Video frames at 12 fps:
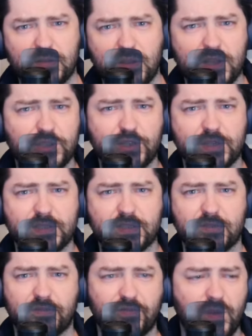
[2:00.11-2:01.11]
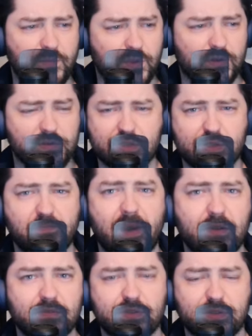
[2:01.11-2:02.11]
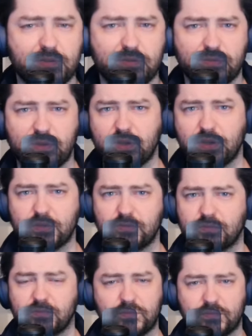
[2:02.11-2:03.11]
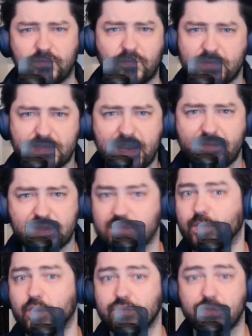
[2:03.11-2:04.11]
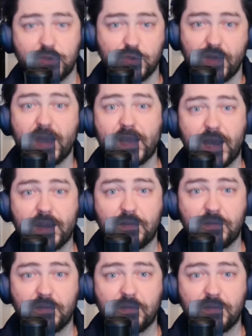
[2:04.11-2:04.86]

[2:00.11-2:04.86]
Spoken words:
not just from your spouse who, you know, never supposed to do that kind of